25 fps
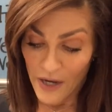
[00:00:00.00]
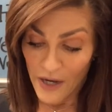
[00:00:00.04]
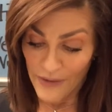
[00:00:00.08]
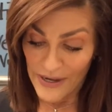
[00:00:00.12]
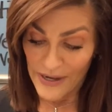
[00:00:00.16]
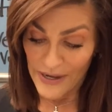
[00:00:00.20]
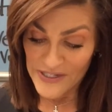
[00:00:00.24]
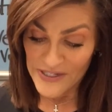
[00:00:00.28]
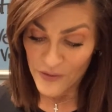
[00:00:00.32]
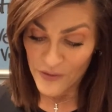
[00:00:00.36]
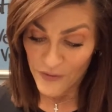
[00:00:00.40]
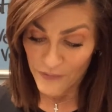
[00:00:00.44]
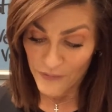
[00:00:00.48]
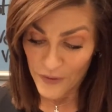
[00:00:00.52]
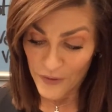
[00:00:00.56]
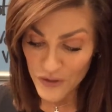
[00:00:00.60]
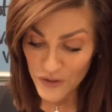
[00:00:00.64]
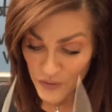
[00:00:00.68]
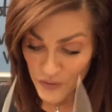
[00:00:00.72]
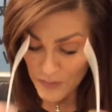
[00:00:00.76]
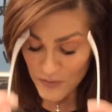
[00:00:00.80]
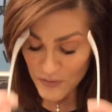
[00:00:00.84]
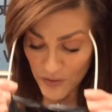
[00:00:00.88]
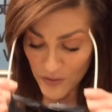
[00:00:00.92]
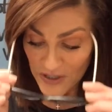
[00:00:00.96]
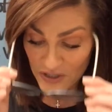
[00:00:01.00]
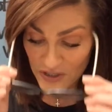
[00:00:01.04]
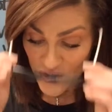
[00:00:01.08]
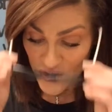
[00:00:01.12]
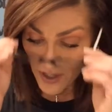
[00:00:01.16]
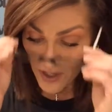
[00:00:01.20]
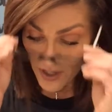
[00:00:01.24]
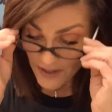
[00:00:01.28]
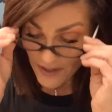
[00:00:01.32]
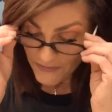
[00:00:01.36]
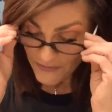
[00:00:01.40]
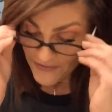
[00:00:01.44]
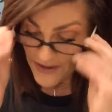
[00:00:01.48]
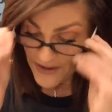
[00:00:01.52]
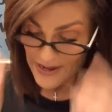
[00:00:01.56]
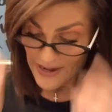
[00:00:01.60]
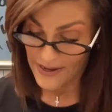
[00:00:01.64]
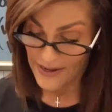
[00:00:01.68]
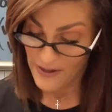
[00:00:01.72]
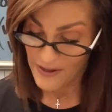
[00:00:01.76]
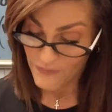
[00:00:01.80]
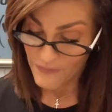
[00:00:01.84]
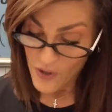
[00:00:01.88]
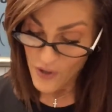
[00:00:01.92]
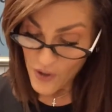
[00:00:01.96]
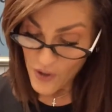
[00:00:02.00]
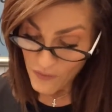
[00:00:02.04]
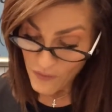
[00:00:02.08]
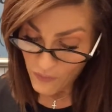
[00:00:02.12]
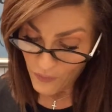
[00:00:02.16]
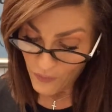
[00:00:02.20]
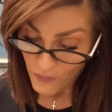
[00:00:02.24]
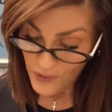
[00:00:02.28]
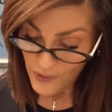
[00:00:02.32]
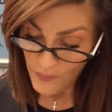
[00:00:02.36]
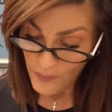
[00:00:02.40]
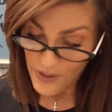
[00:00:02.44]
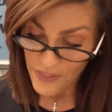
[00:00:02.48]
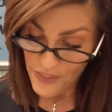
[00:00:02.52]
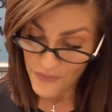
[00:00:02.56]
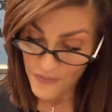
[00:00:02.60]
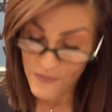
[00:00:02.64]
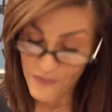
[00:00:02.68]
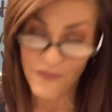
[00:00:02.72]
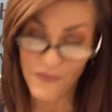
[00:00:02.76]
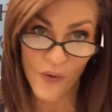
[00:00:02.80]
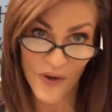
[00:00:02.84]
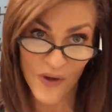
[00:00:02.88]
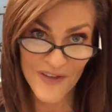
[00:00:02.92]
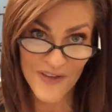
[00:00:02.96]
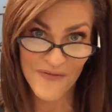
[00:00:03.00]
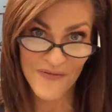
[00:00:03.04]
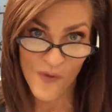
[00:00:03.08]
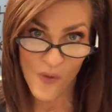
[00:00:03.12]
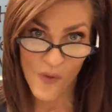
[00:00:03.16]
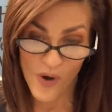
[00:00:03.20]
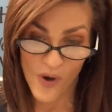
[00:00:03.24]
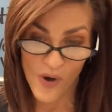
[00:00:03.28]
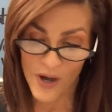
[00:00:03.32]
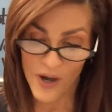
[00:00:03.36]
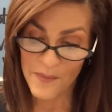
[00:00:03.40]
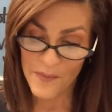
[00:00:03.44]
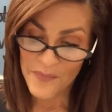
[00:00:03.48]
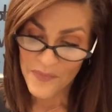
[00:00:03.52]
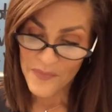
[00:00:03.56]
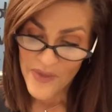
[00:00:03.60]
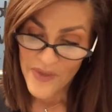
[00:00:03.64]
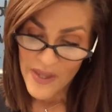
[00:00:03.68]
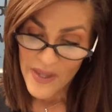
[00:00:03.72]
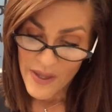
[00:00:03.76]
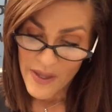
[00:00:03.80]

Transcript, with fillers: All right, so the first scripture is John 5, 41 through 44.